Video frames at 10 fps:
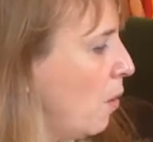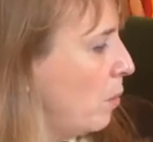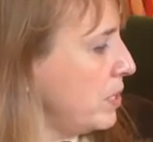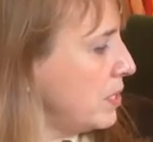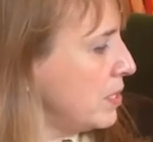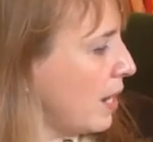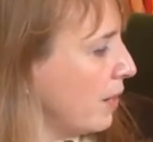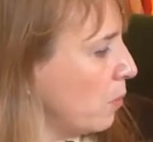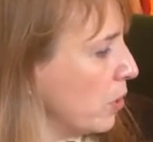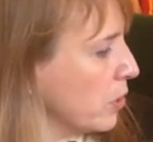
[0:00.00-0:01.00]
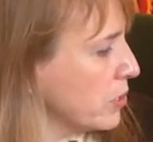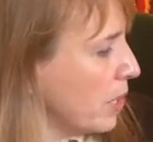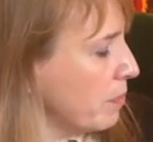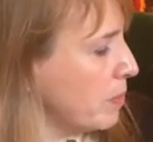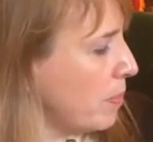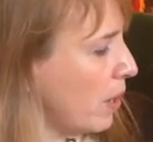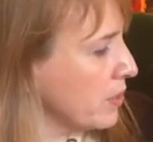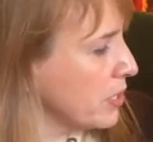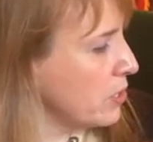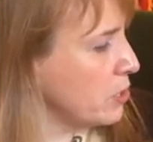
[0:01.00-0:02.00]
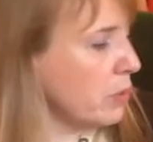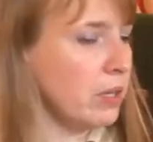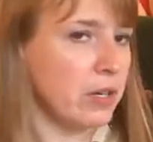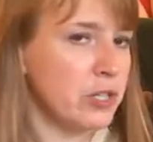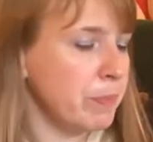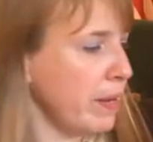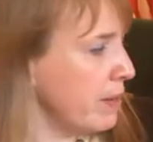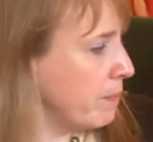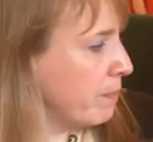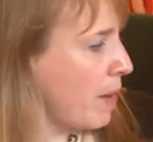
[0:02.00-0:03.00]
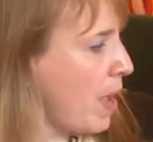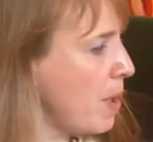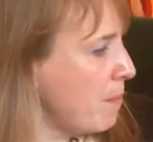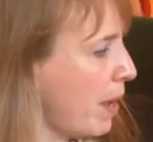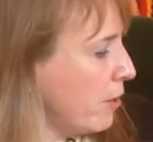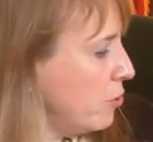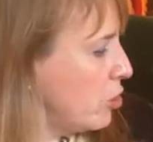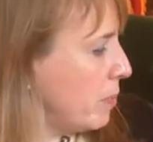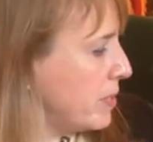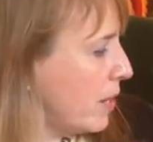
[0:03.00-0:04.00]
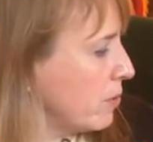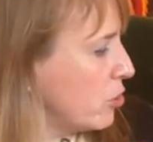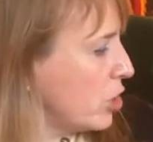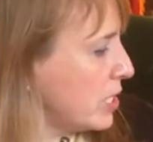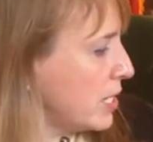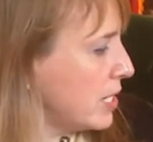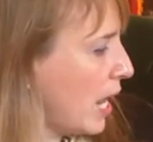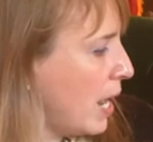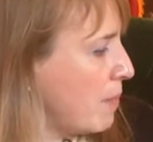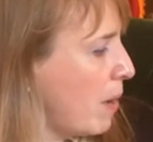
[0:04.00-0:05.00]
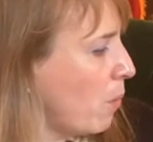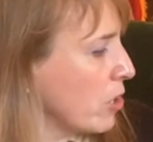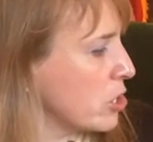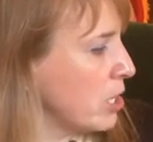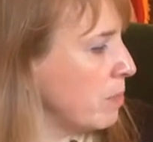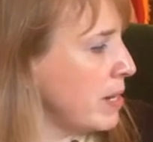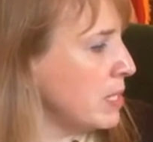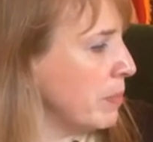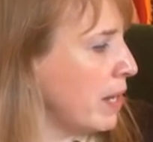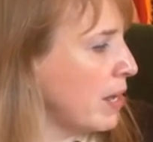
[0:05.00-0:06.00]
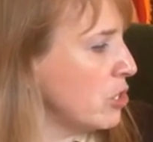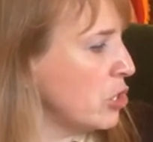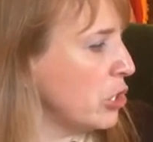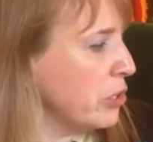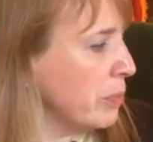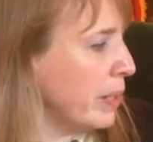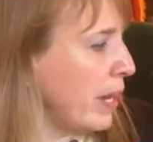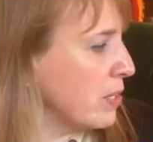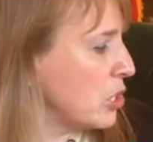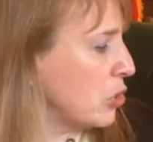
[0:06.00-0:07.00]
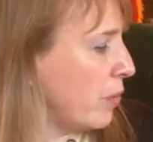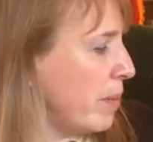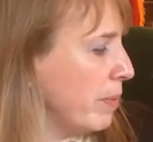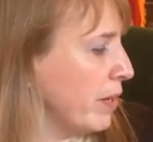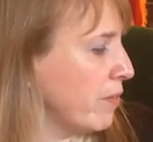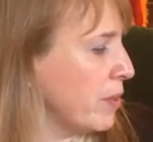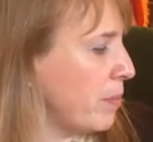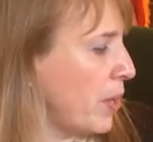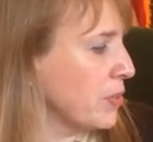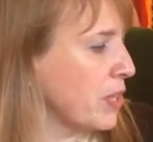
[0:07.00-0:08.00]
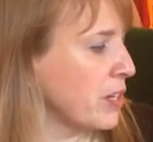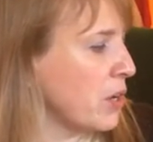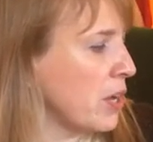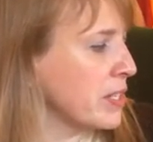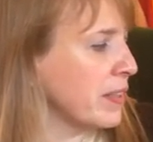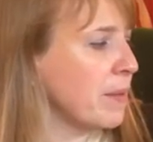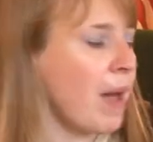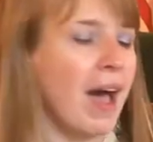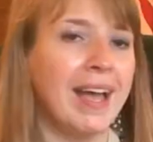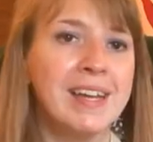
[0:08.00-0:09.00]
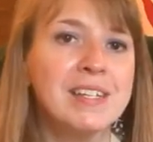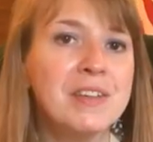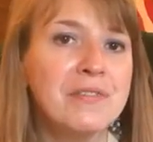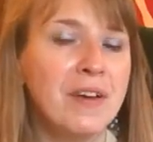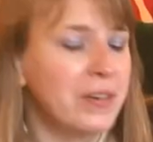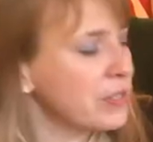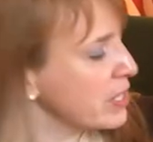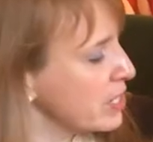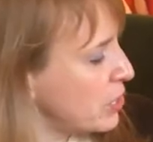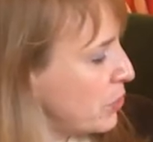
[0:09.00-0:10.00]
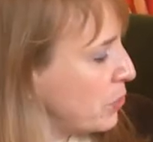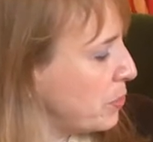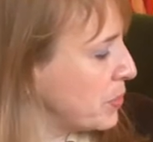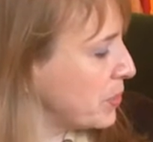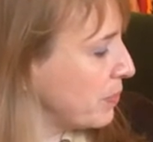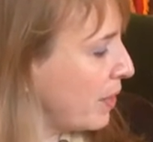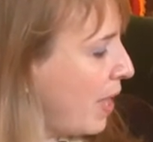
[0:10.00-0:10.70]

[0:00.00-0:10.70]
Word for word: Once inside, a worker dumped the balls into a large bin. Packard jumped out just in time and watched in amazement as children began scrambling for the balls and tossing them high into funnels and tubes.